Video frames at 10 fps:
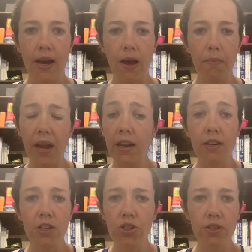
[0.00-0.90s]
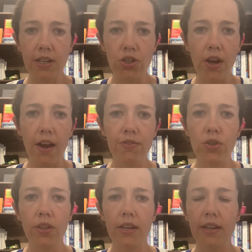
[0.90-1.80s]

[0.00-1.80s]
Any additions that you have to that